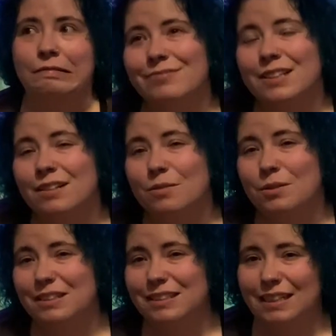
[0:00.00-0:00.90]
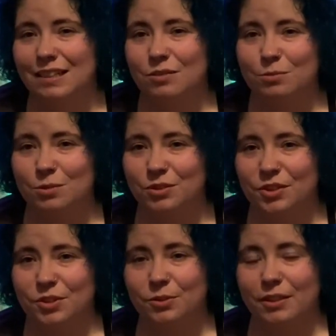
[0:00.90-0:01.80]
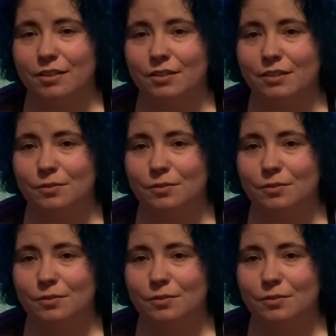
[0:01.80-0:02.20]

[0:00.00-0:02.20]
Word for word: I want to say almost two years